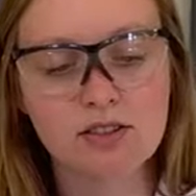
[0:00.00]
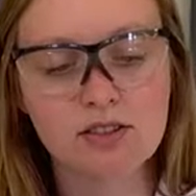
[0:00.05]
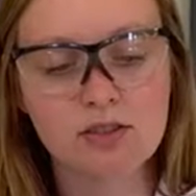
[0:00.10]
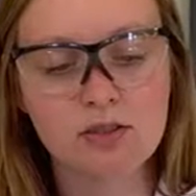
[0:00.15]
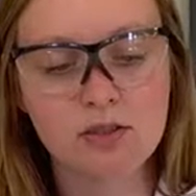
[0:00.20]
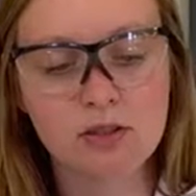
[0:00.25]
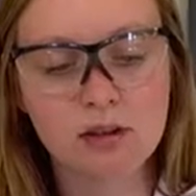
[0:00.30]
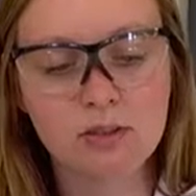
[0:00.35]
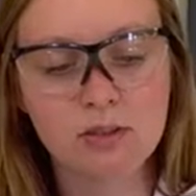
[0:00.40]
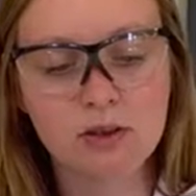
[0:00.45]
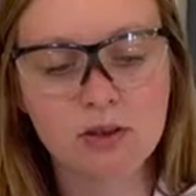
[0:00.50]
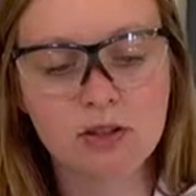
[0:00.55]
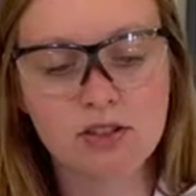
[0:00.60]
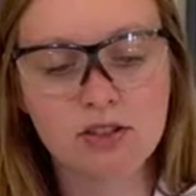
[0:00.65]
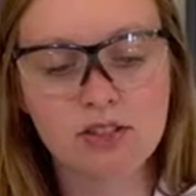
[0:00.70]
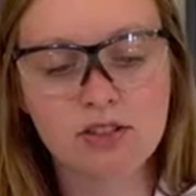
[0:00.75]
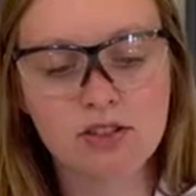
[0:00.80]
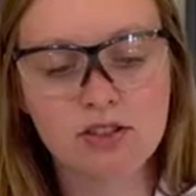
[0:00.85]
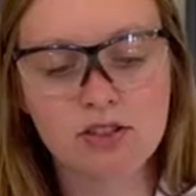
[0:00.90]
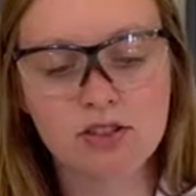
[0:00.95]
So I'm going
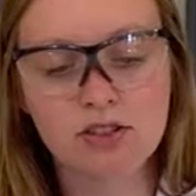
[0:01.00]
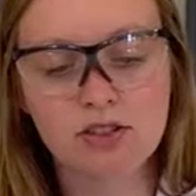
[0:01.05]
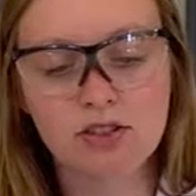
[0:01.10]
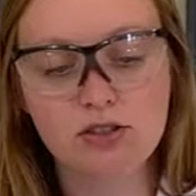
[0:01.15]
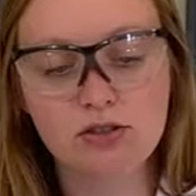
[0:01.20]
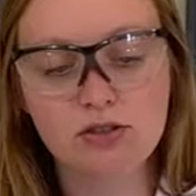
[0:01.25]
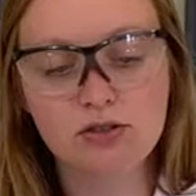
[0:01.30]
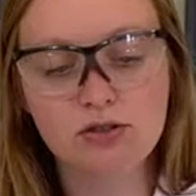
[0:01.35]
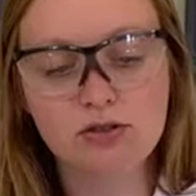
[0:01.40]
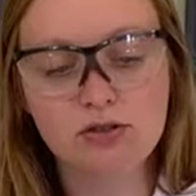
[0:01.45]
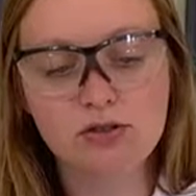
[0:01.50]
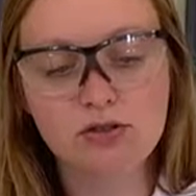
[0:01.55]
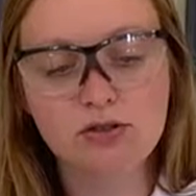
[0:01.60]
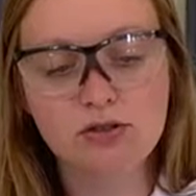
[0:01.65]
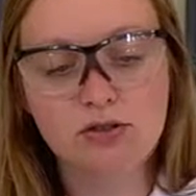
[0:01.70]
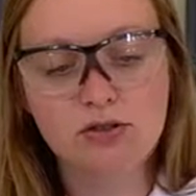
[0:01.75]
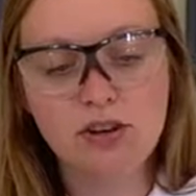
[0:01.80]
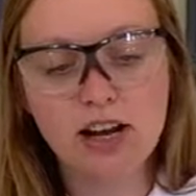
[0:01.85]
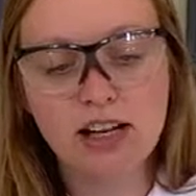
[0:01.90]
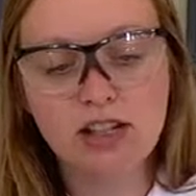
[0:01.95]
to
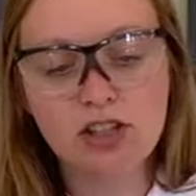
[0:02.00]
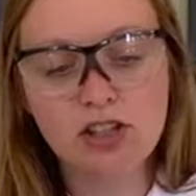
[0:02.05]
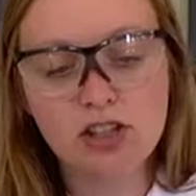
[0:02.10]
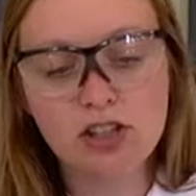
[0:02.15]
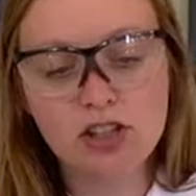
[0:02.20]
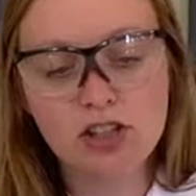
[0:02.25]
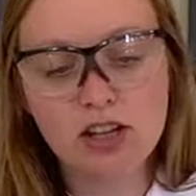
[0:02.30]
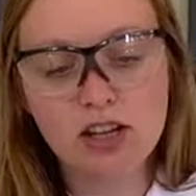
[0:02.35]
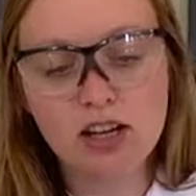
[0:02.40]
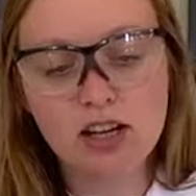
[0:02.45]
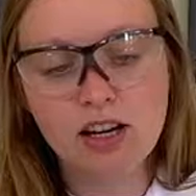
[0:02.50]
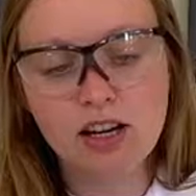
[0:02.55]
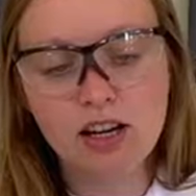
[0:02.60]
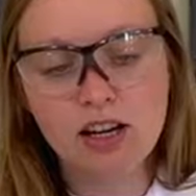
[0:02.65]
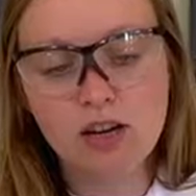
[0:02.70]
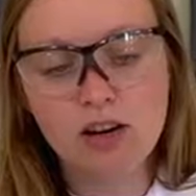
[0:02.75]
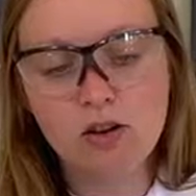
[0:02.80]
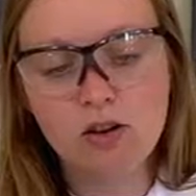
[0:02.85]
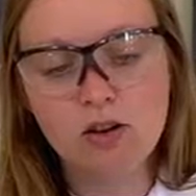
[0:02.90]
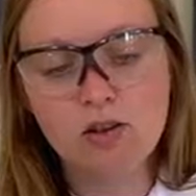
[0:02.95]
stretch
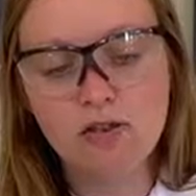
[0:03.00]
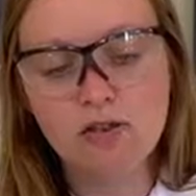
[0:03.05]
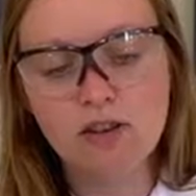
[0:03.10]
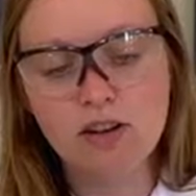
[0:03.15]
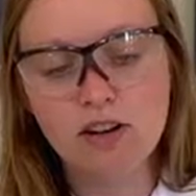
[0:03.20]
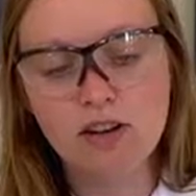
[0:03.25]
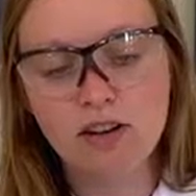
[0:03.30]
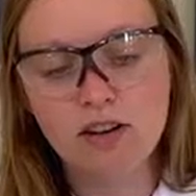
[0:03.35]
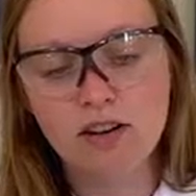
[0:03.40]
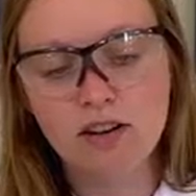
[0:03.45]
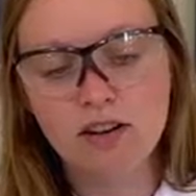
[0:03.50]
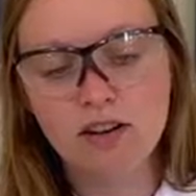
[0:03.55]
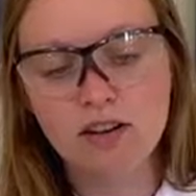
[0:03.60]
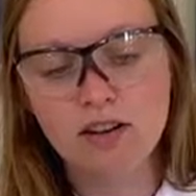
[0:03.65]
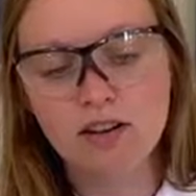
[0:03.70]
it over